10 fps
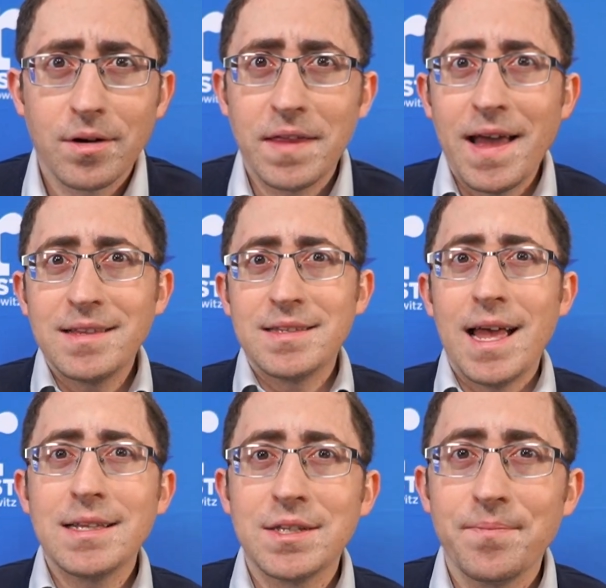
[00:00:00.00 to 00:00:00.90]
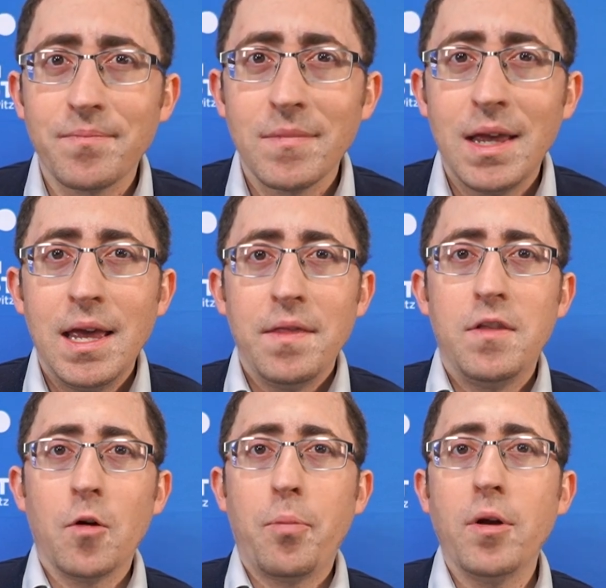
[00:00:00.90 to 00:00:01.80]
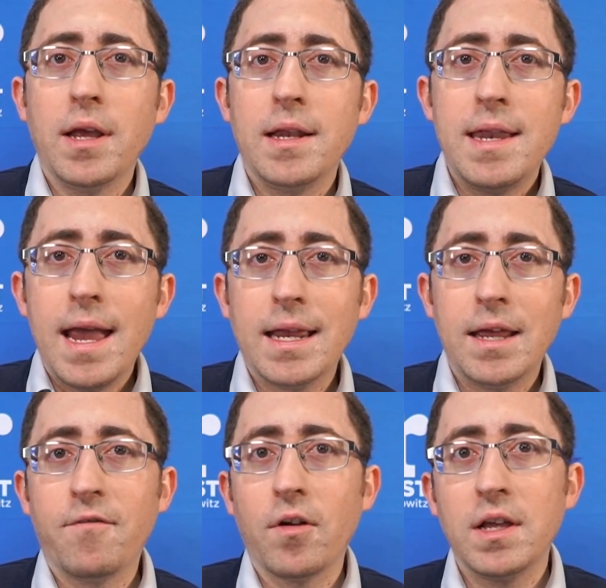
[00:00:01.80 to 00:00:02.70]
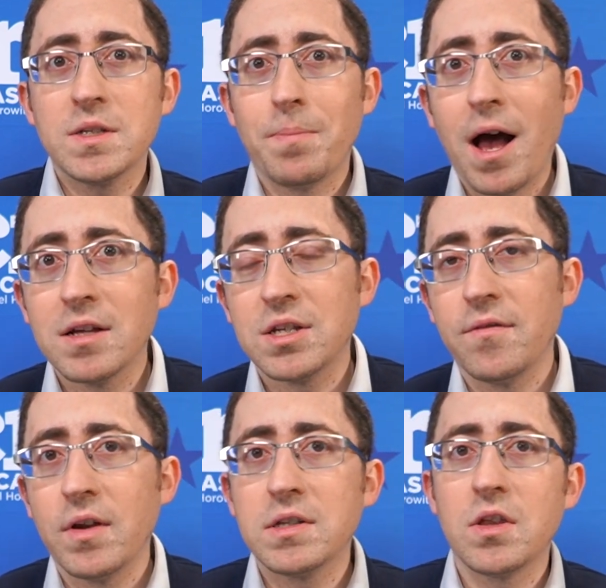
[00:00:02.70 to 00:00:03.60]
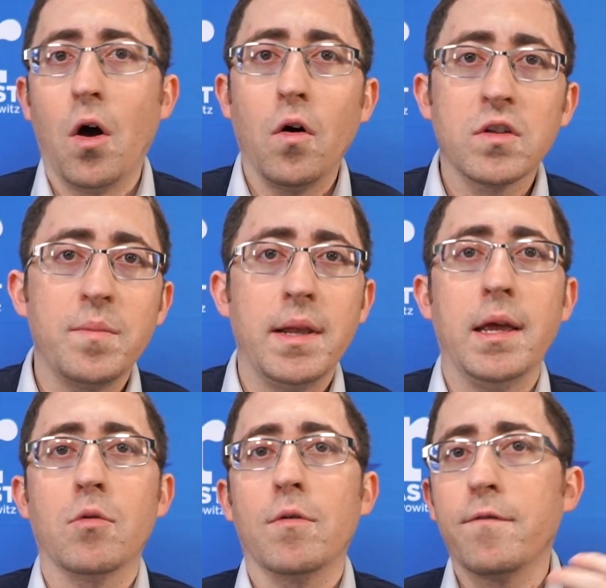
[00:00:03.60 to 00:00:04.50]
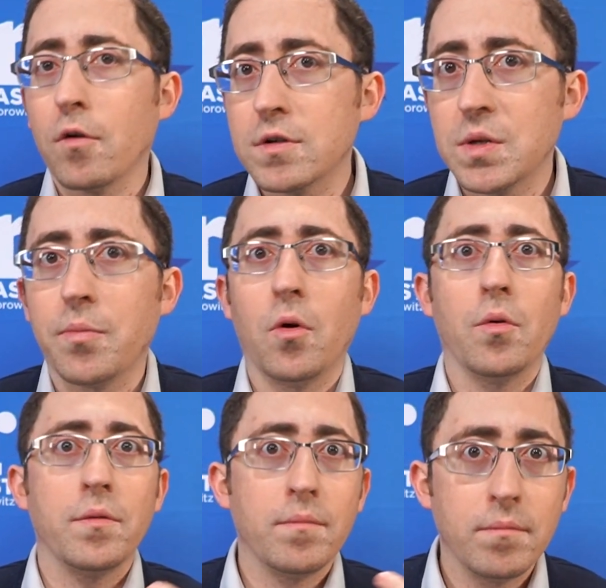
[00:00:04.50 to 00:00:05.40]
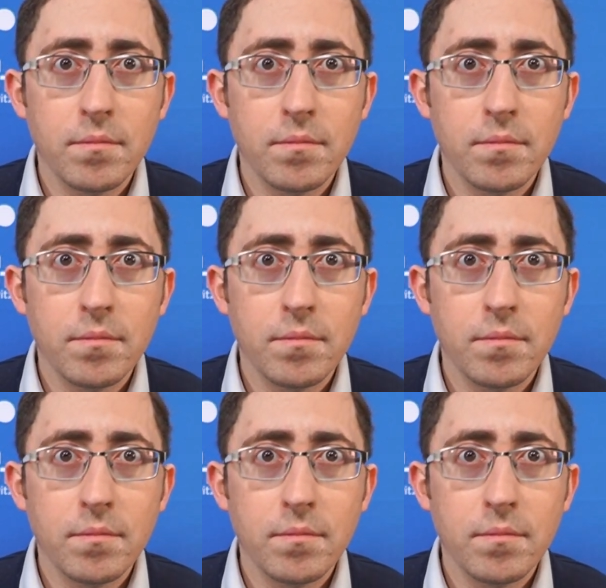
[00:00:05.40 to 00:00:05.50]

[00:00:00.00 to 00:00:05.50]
Okay, that's they're putting a negative on his positive, and it's the ultimate irreversible